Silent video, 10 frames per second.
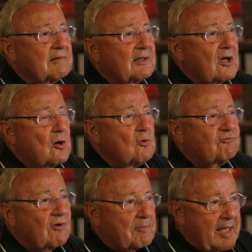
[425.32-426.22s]
go
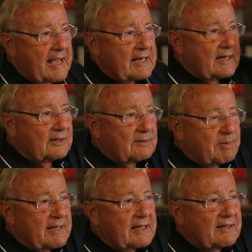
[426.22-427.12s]
from A to
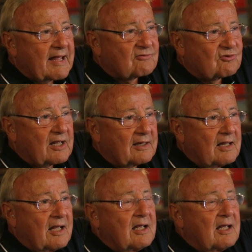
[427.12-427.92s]
B and that's it.